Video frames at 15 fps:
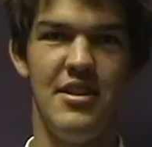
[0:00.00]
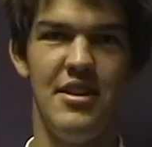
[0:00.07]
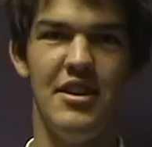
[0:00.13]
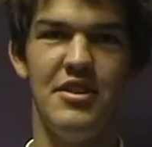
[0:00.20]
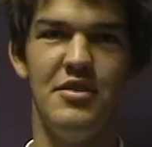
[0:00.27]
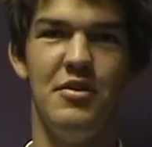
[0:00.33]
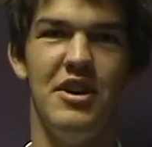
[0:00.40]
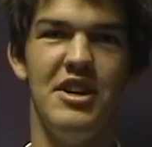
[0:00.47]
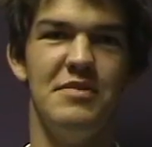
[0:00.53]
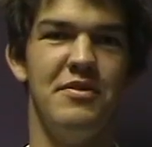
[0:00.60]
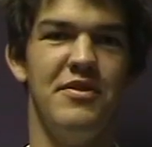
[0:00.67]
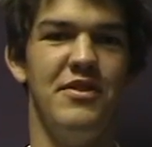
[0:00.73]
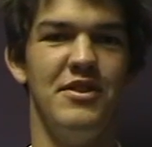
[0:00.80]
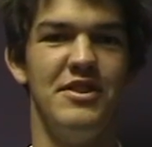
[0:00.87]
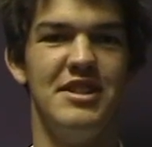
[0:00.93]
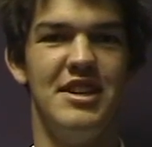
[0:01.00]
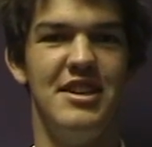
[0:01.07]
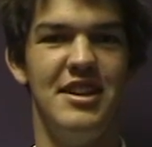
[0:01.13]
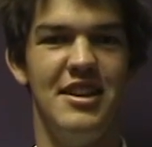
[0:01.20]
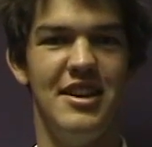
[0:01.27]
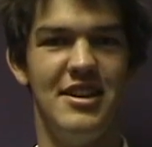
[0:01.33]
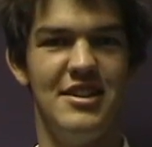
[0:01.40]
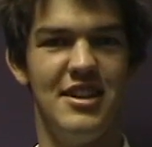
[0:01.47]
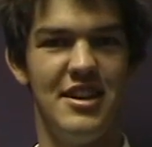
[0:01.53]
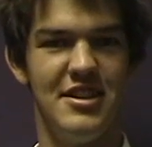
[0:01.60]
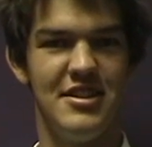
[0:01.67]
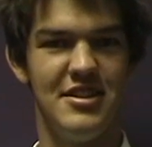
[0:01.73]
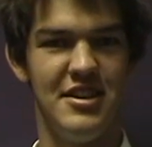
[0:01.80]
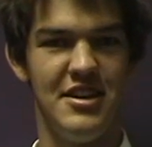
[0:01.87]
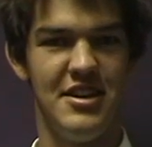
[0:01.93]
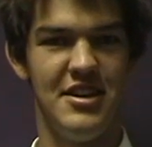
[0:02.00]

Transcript: Think twice before sending that text.